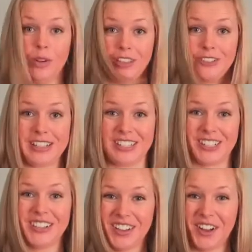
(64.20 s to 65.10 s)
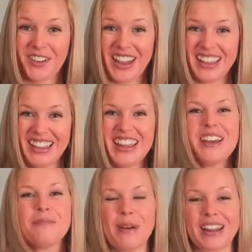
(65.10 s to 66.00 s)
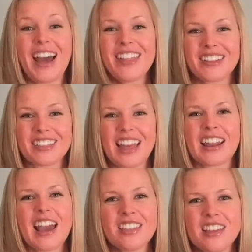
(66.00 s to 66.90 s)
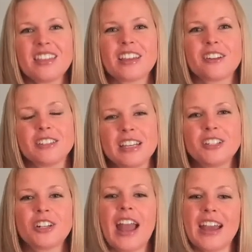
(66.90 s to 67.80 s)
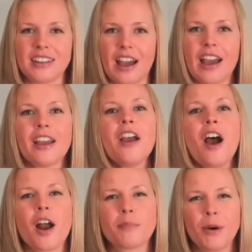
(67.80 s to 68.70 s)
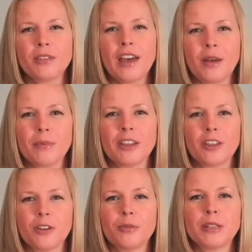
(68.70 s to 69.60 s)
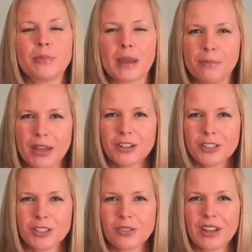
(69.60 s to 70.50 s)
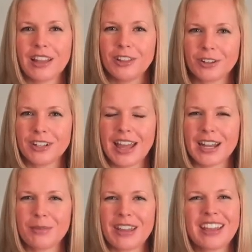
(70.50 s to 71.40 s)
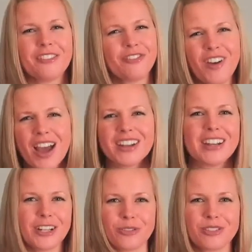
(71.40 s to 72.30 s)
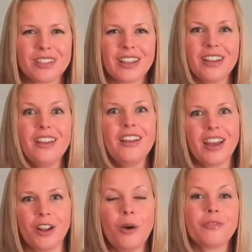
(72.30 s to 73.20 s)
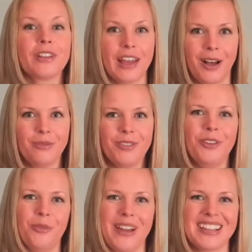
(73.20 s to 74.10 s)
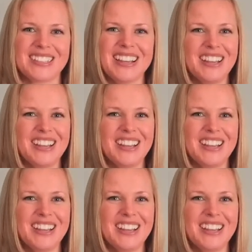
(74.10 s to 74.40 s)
with your teacher, okay? But other than that, I think that your teacher and I are both helping you to be a better student and learn anatomy in fun and interesting and hopefully helpful ways.